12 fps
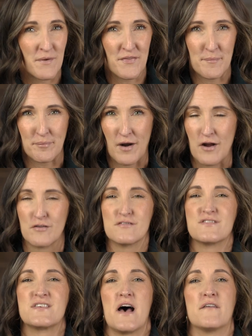with the
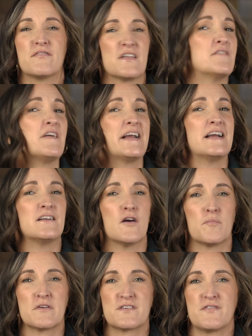pros of living in
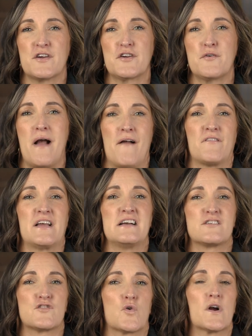Noblesville, you have the
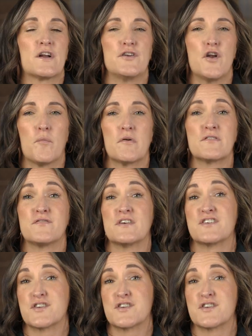historic Noblesville